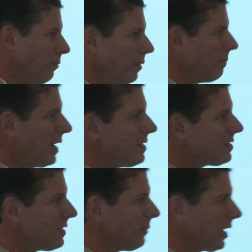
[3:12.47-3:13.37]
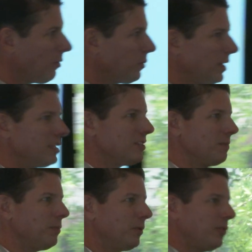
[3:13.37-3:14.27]
what might seem like a really
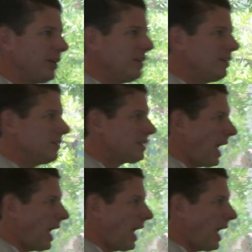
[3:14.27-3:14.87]
simple thing to